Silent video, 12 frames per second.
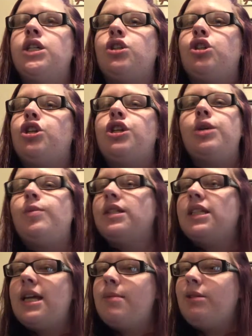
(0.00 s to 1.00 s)
she
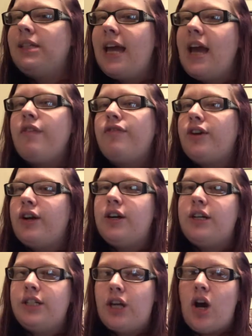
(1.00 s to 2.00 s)
wasn't able to care
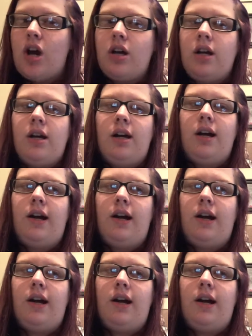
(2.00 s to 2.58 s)
for a dog